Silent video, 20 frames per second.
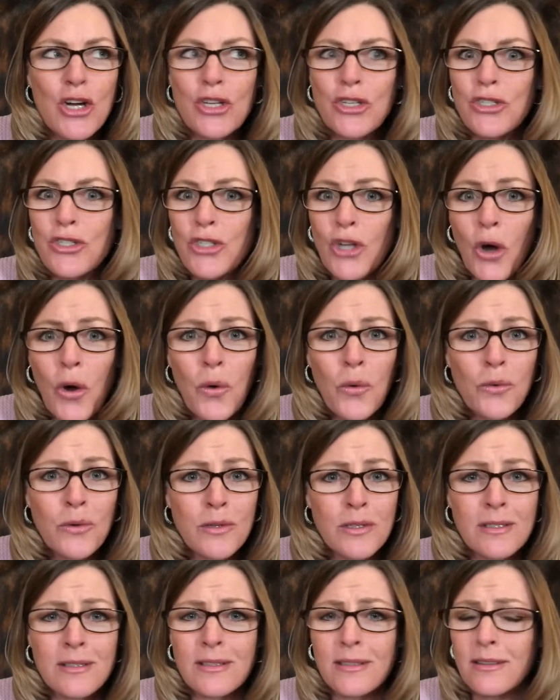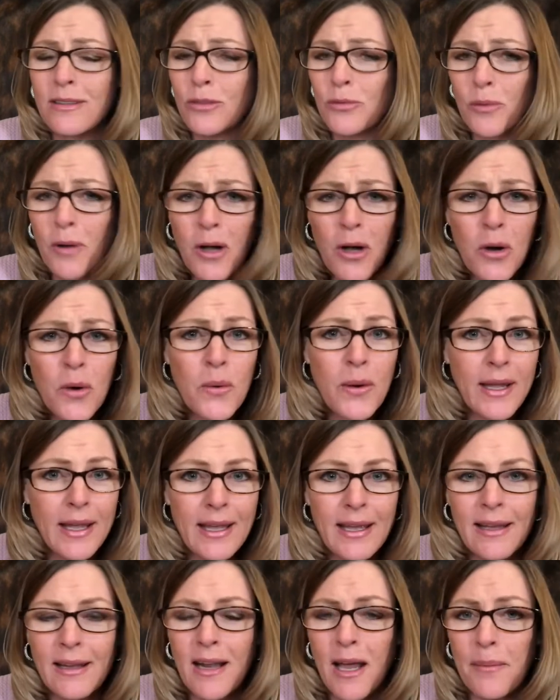don't throw
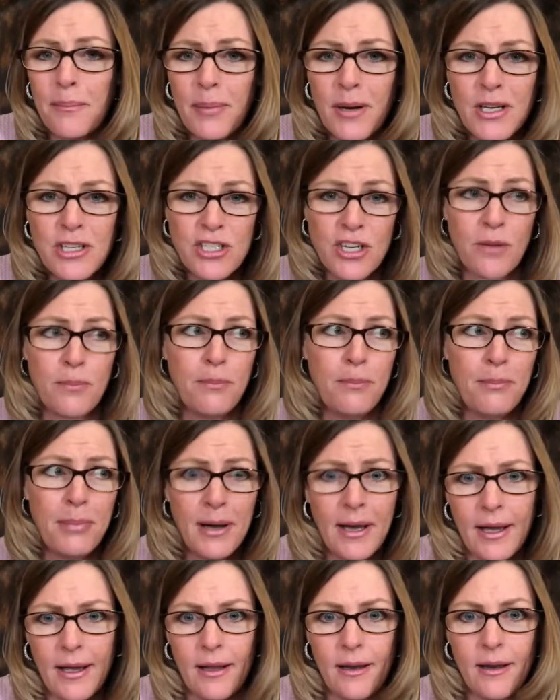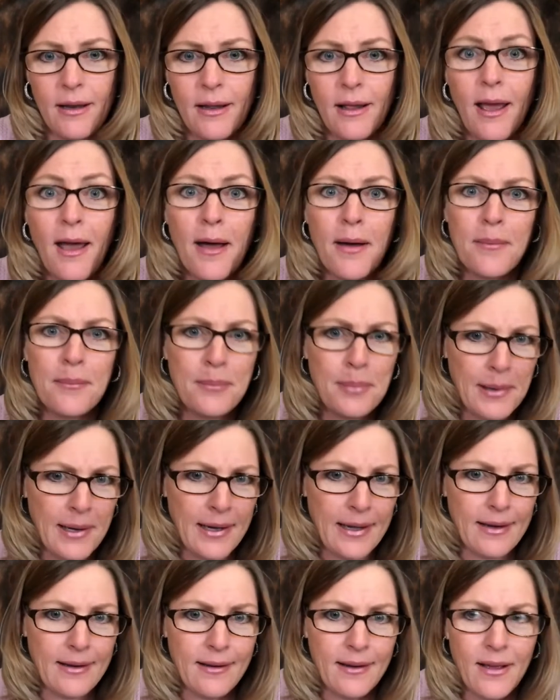in a bunch of
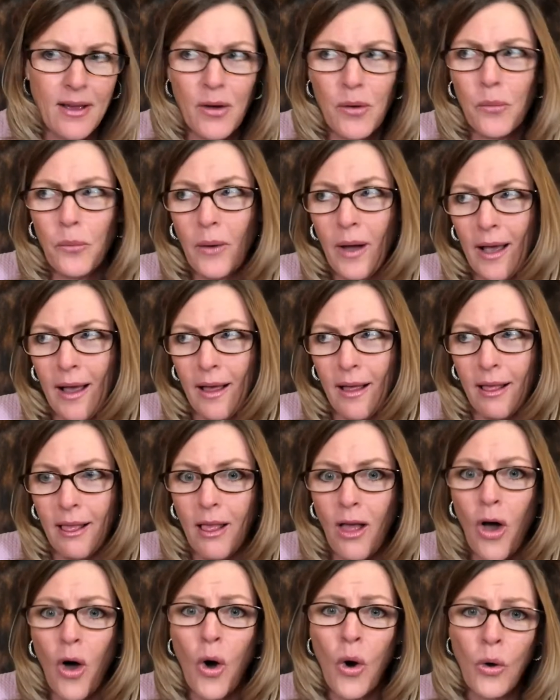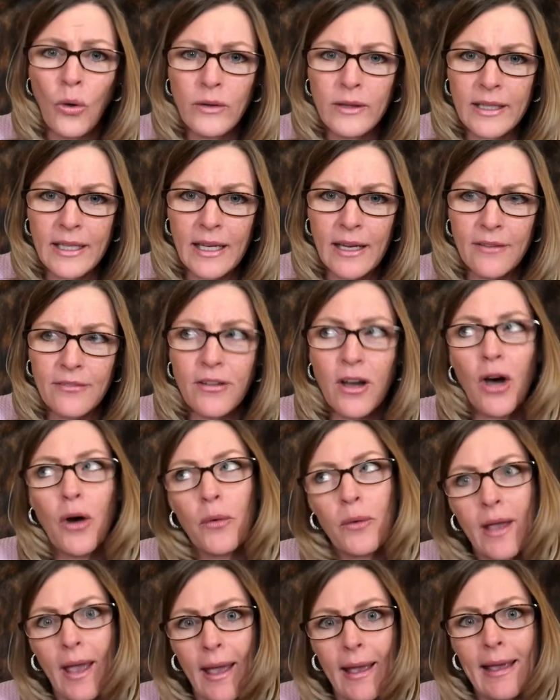but, well, only if,
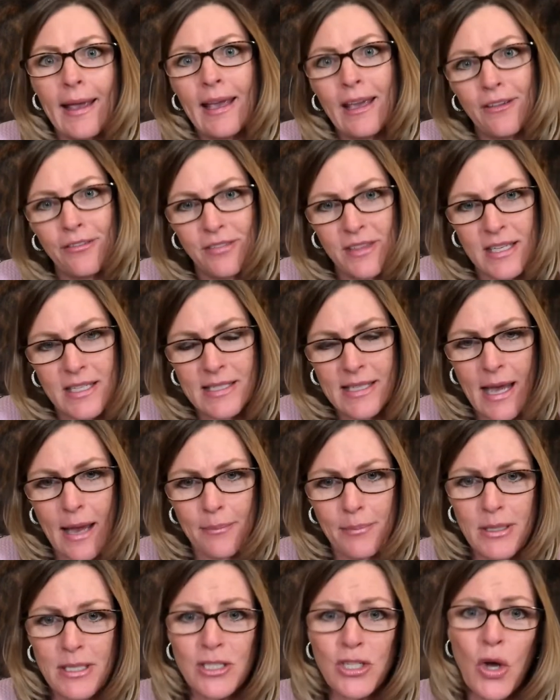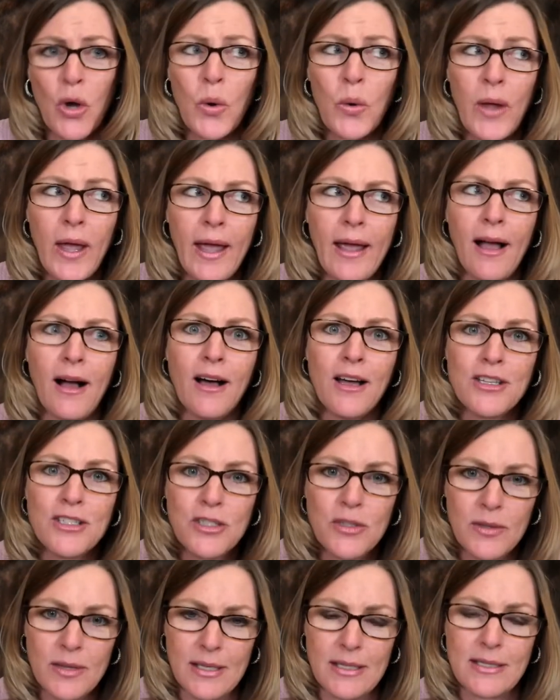okay, if this happens, okay, I'll
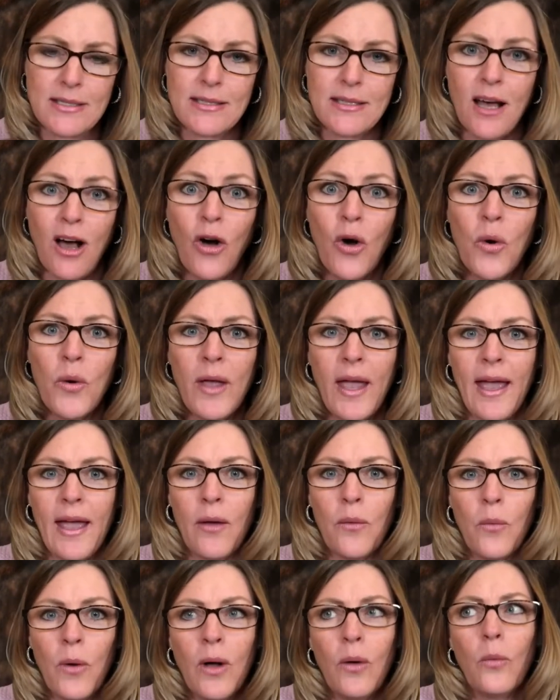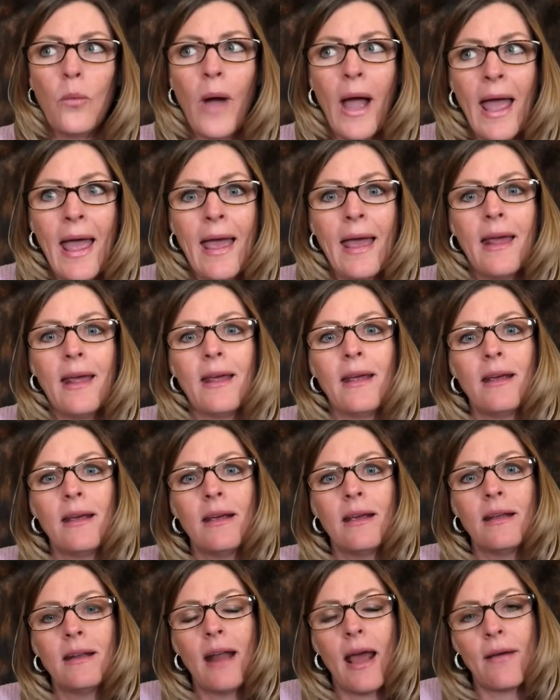do this. Okay, well,
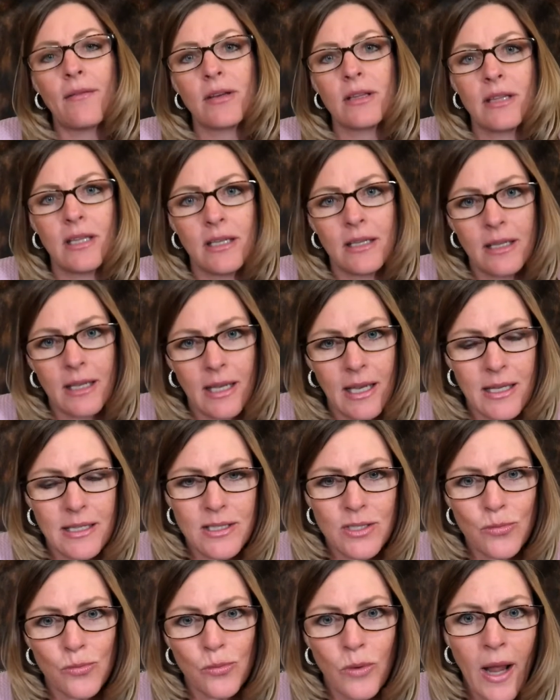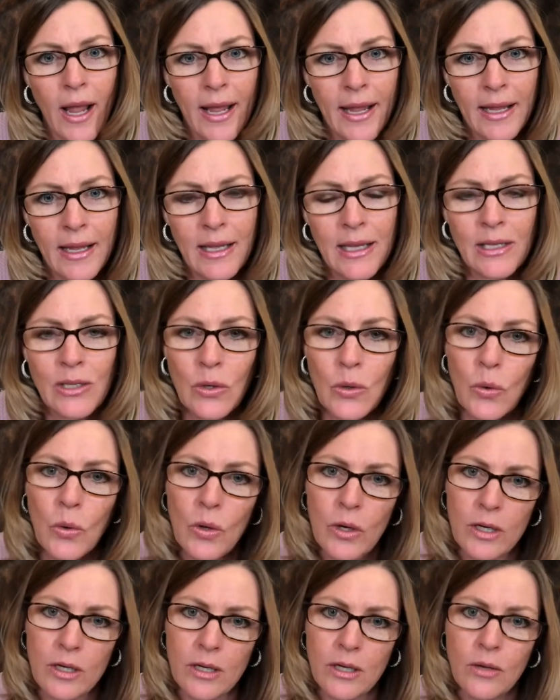when everything gets right in
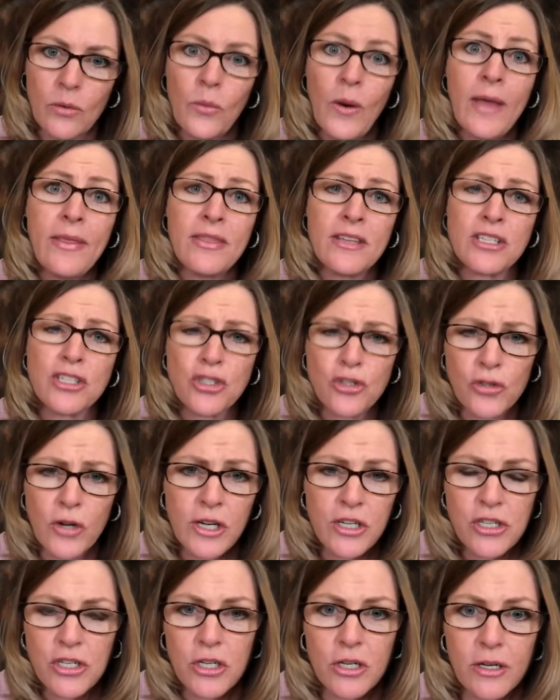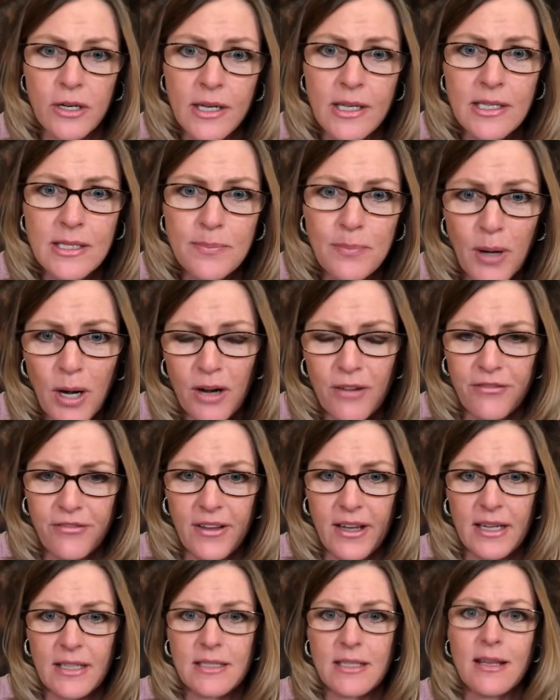order, when the structure is
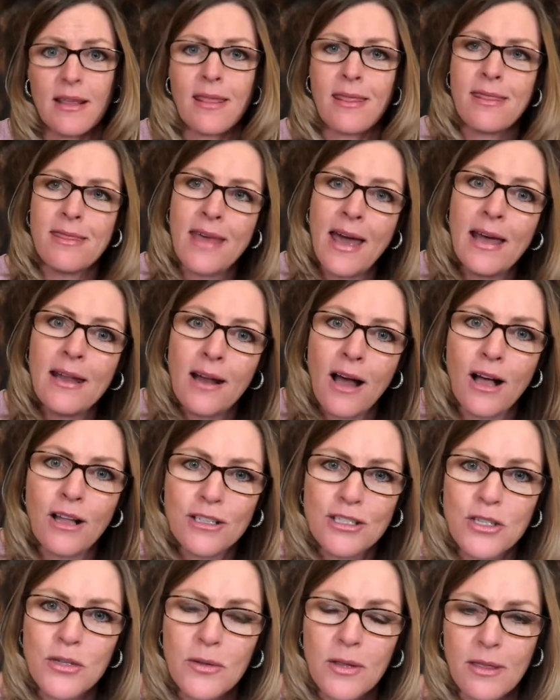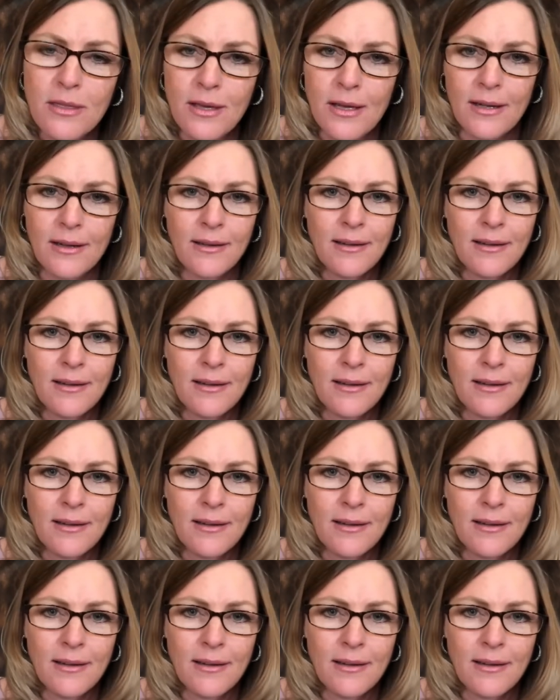perfect, then I'll do the thing.